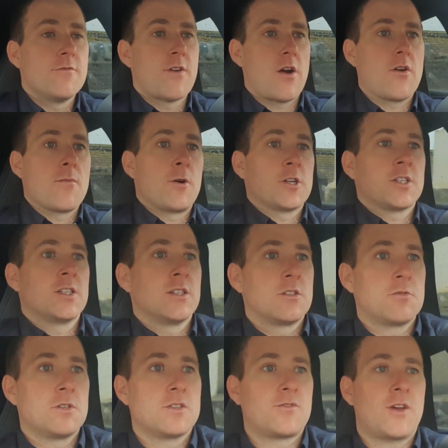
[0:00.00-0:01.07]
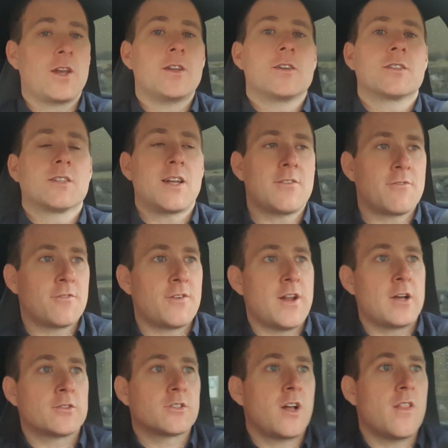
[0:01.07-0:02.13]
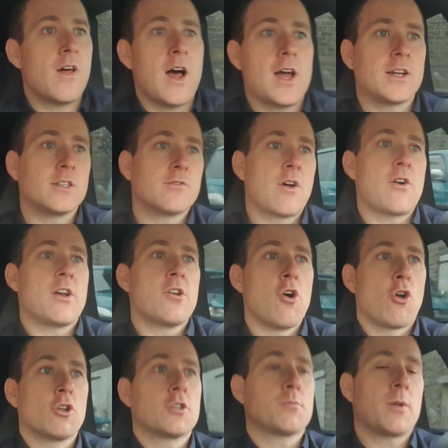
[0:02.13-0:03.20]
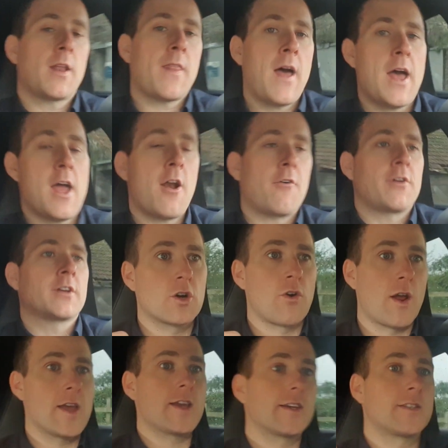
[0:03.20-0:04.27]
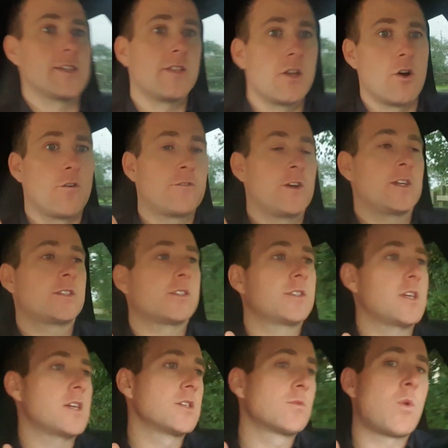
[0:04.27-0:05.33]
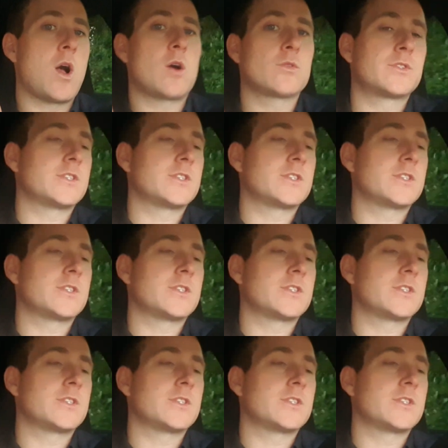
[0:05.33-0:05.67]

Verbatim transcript: very much into his fitness and everything else like that, and he's very knowledgeable in that area. Craig is in the office as well